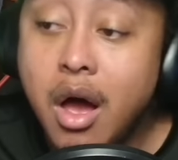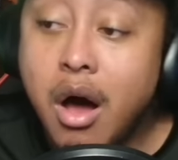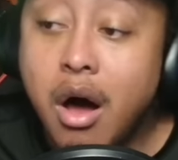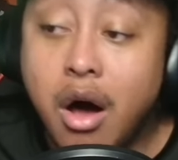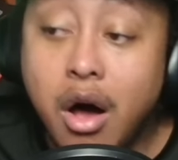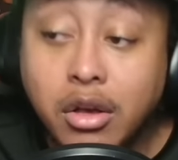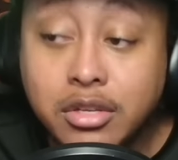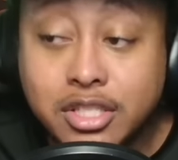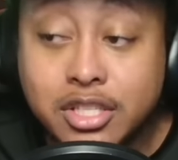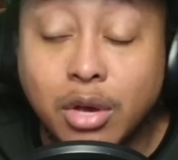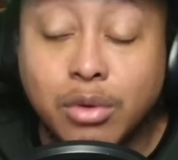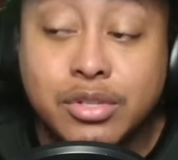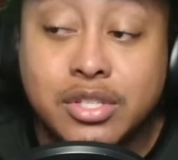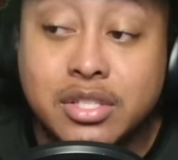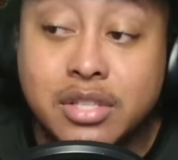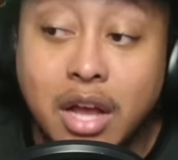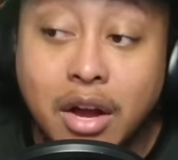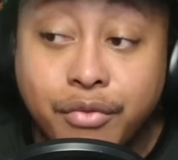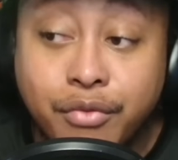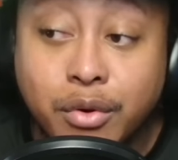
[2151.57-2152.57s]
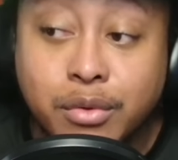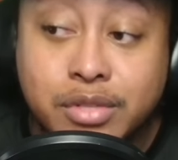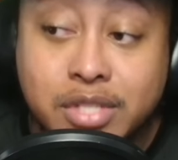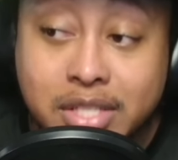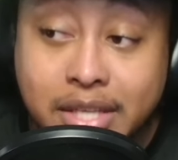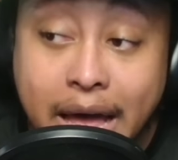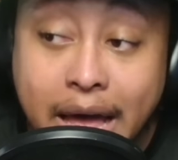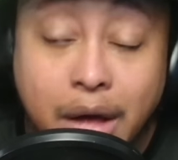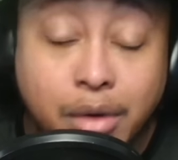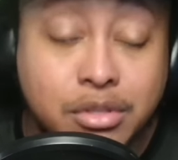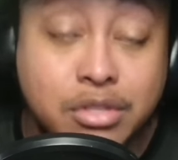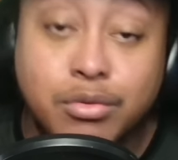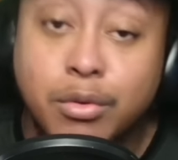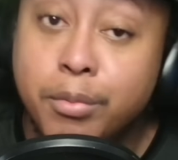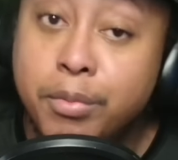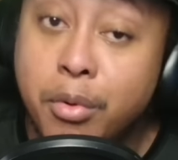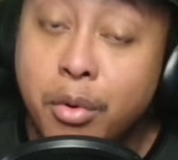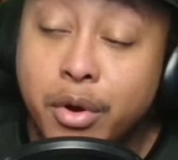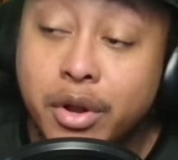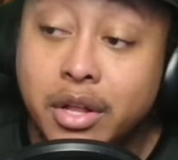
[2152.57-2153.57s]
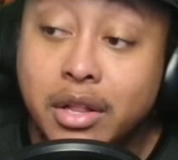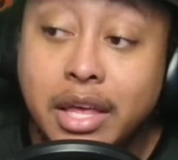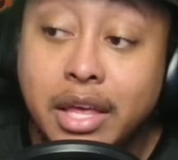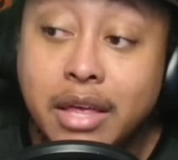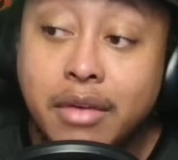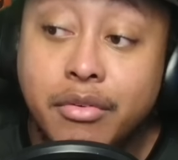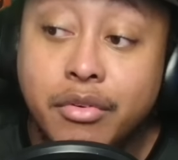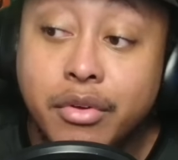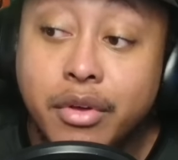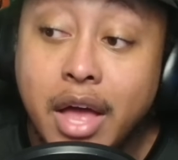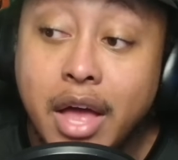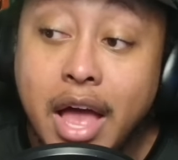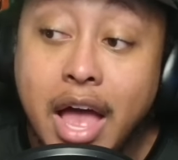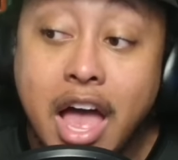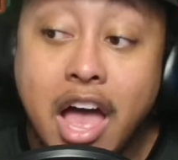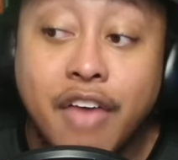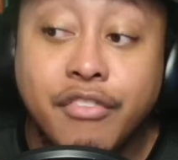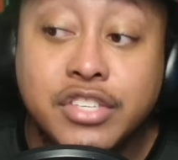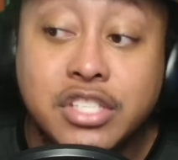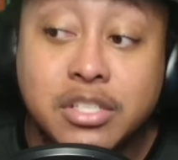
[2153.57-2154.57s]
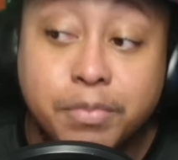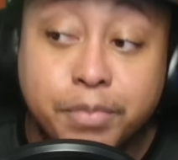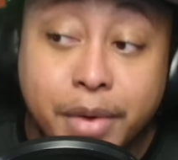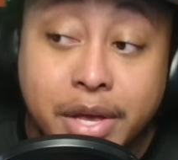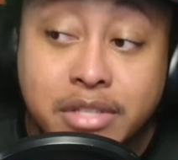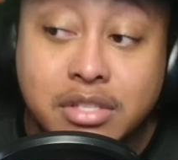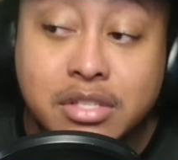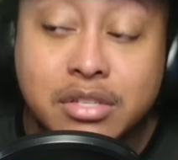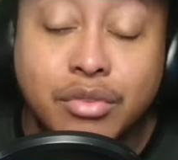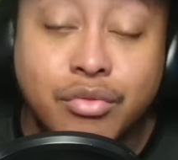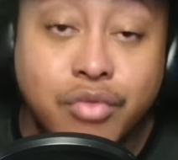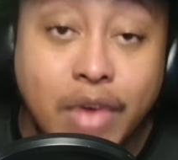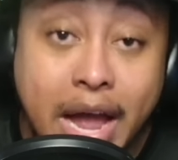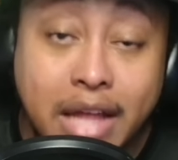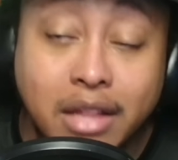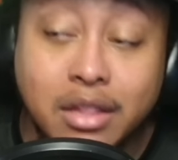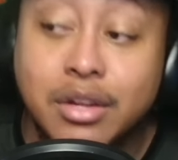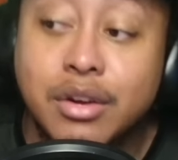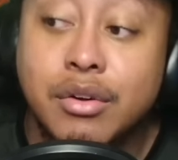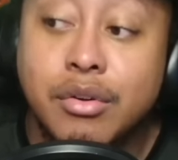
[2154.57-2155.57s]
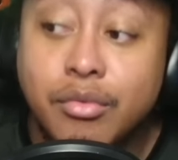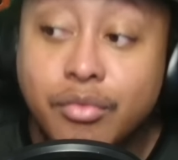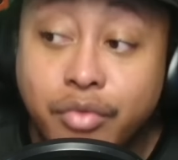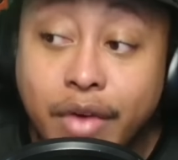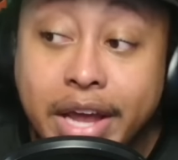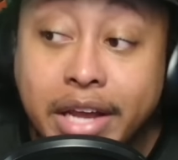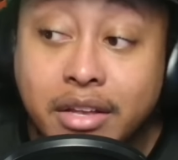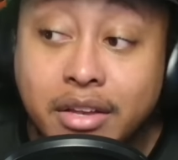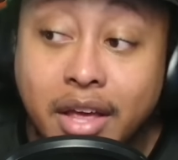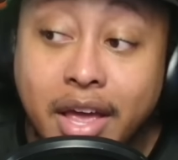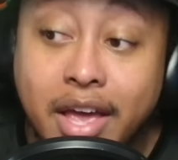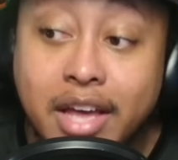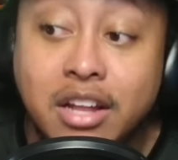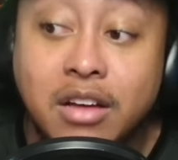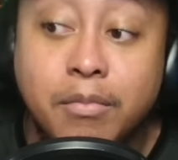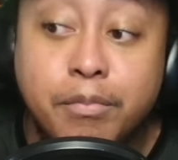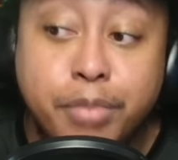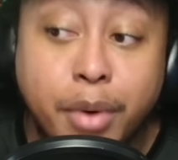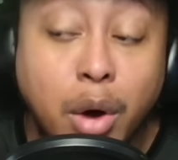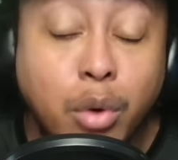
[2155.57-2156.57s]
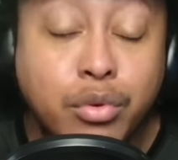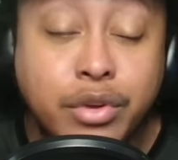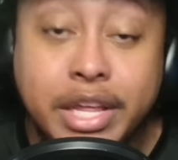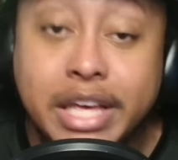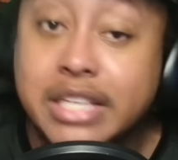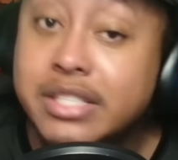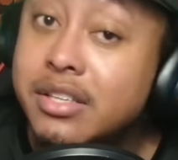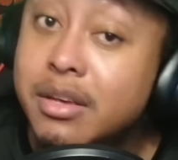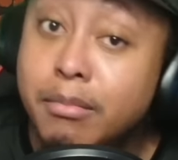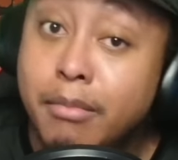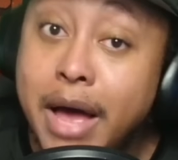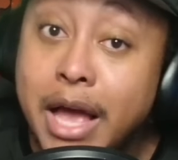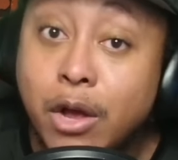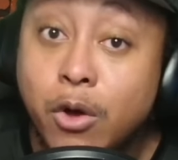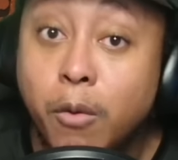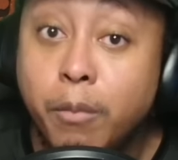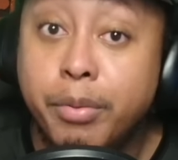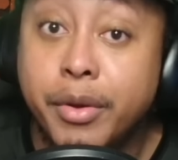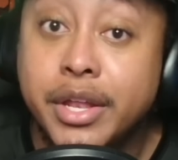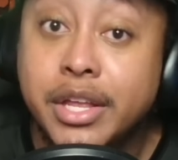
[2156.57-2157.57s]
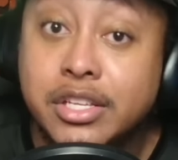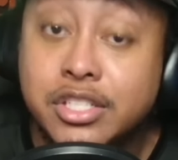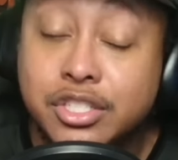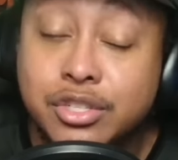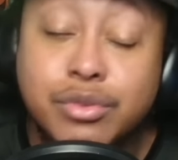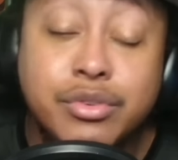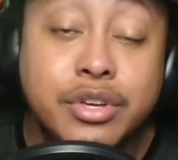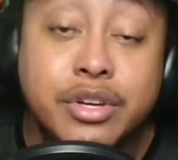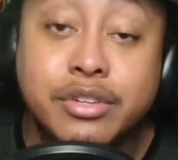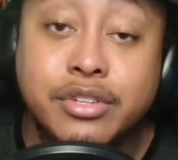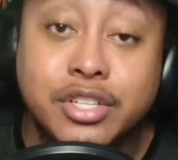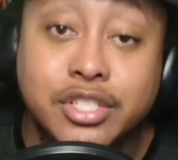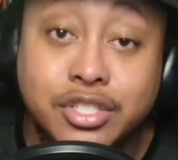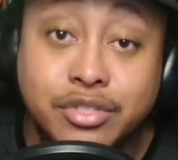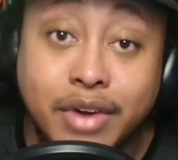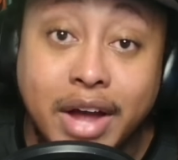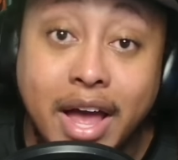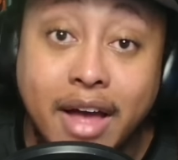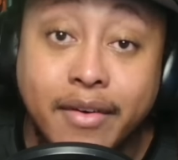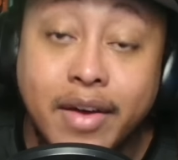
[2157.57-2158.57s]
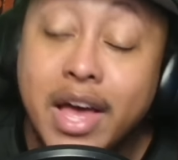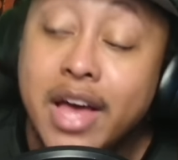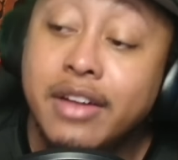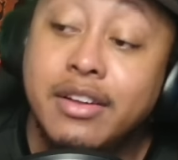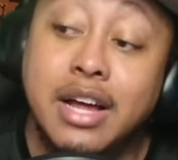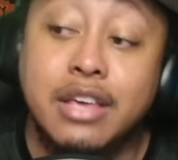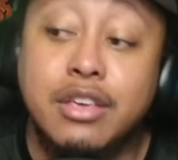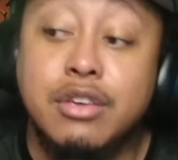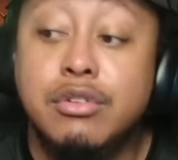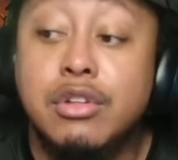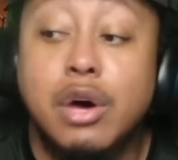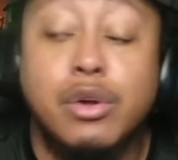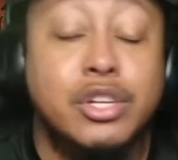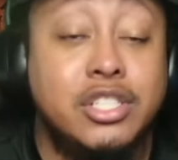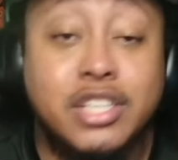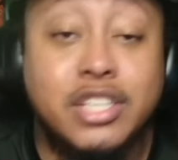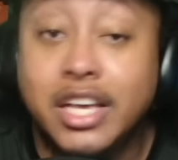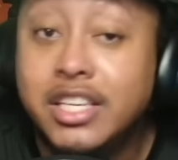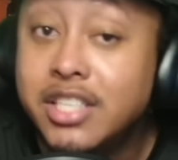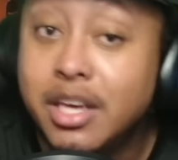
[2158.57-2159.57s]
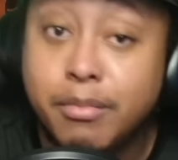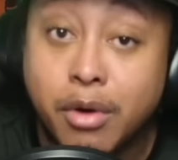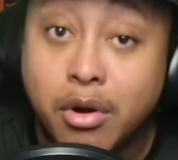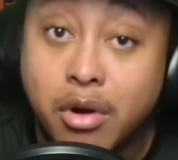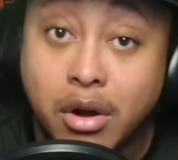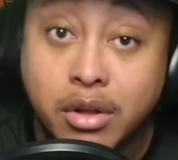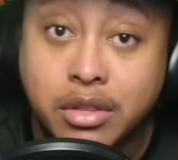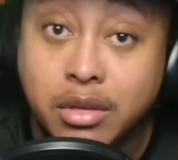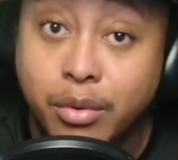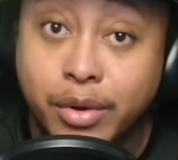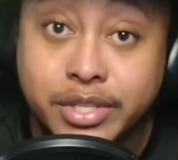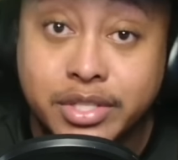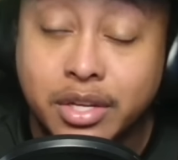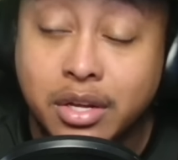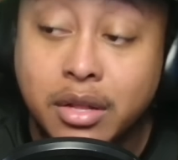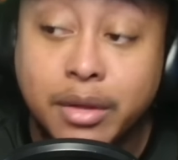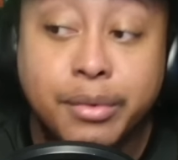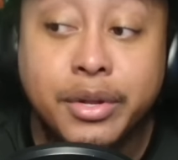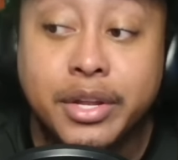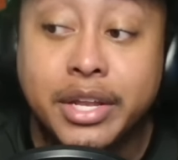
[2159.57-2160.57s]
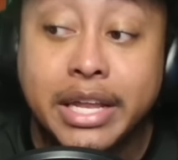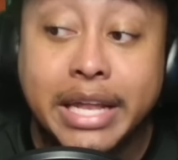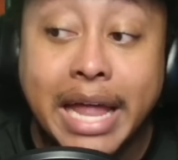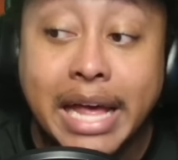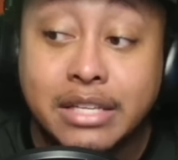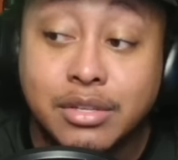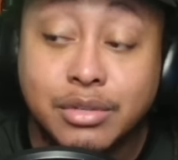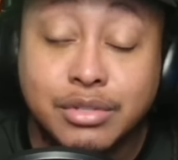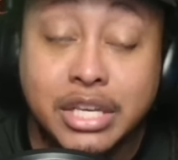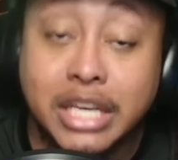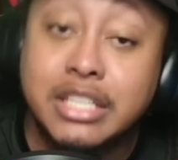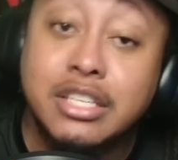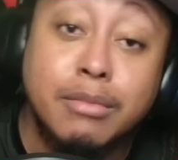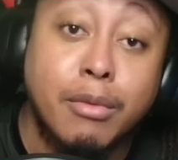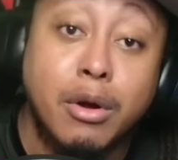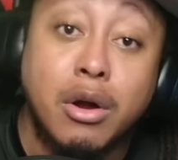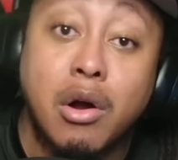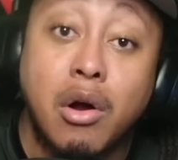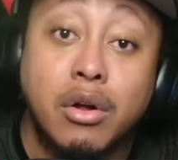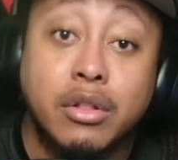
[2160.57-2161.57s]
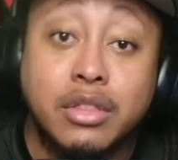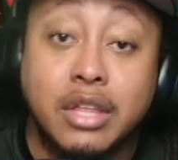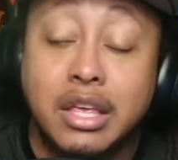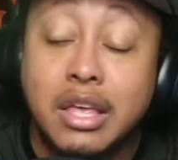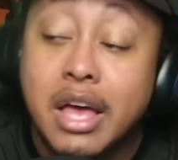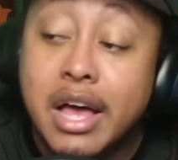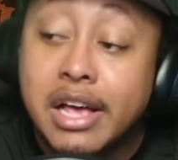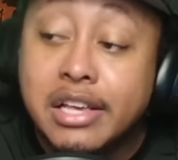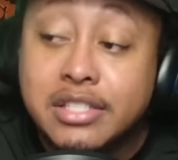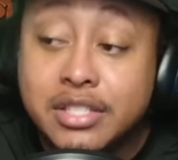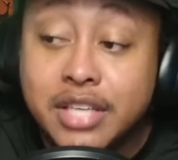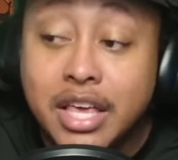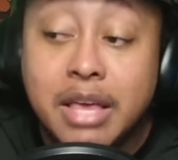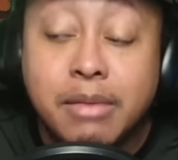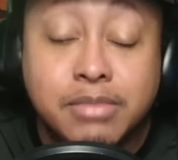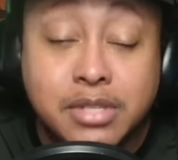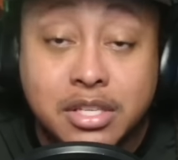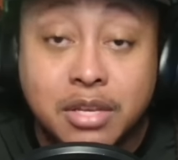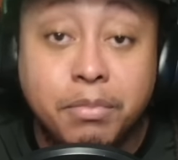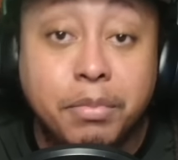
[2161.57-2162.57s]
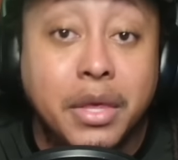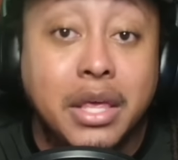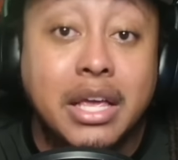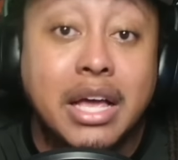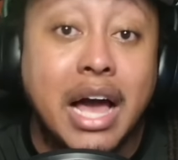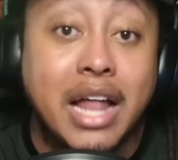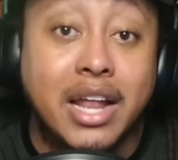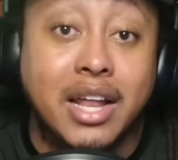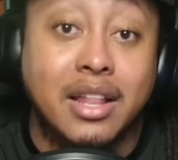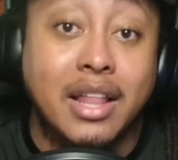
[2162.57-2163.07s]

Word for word: Also, several scouts reportedly have Spencer Rattler ranked ahead of Bo Nix and Michael Penix Jr. in this draft. Now you notice JJ McCarthy wasn't included in that. So JJ McCarthy seems to be kind of